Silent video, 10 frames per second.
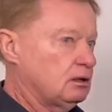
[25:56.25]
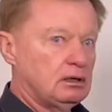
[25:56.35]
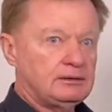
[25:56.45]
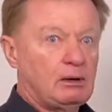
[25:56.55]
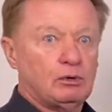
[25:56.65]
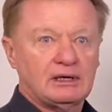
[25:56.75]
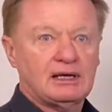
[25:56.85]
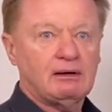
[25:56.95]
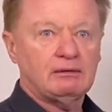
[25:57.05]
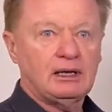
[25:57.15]
That would
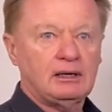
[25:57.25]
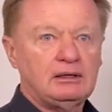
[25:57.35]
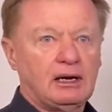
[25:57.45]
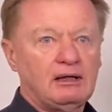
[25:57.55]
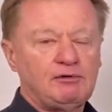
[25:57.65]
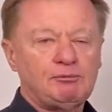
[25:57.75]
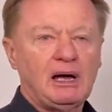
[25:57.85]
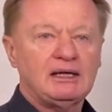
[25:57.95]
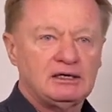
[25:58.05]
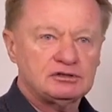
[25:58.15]
have, if he
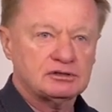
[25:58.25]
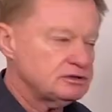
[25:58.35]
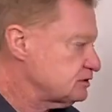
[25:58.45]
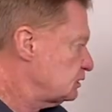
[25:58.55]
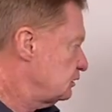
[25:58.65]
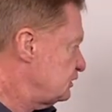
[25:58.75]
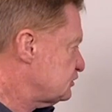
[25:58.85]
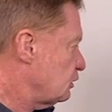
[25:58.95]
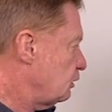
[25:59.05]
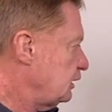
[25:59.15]
paid interest, this
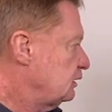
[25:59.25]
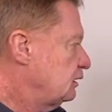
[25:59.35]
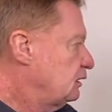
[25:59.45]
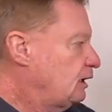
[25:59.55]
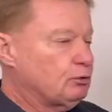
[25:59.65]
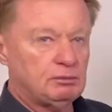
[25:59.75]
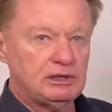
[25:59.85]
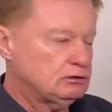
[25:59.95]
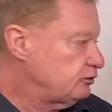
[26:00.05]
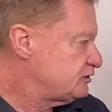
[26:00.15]
guy, he would have
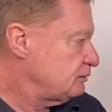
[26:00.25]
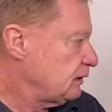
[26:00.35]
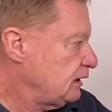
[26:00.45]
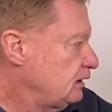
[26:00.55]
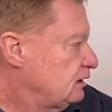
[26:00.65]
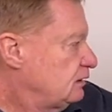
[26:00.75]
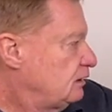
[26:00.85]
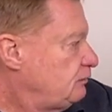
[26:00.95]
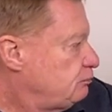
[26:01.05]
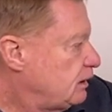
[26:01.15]
been losing money.
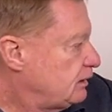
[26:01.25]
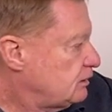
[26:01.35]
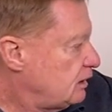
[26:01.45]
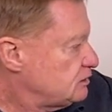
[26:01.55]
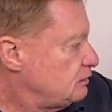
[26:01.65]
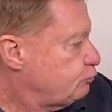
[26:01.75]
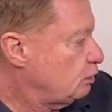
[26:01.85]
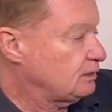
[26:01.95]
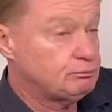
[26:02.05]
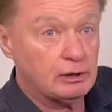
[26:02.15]
If he paid cash, he
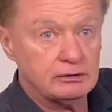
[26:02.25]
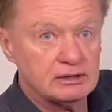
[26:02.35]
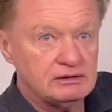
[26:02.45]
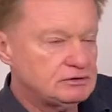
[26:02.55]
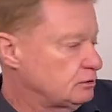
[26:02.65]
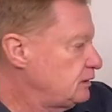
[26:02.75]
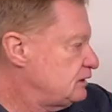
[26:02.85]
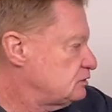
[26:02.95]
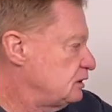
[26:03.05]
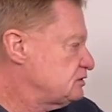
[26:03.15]
probably broke even on
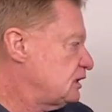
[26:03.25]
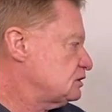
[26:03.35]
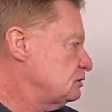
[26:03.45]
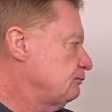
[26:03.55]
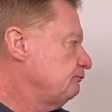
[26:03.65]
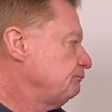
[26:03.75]
that transaction.